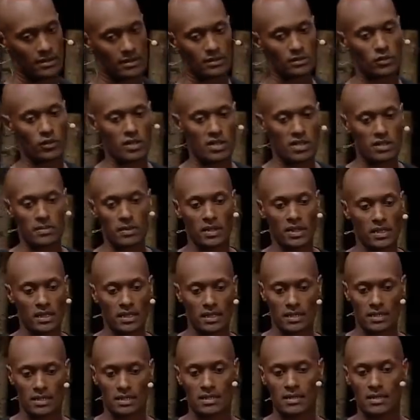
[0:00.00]
traceability
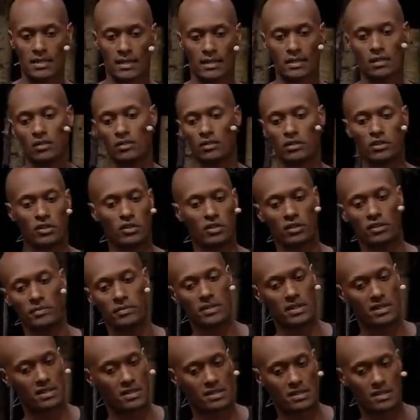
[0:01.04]
in its technical
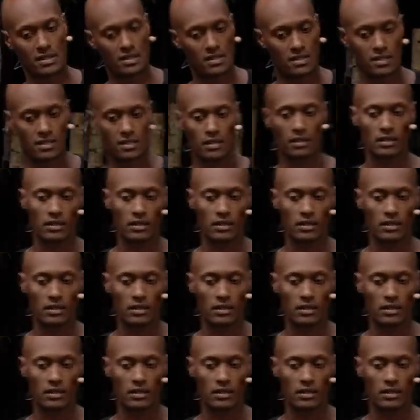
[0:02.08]
term is, is the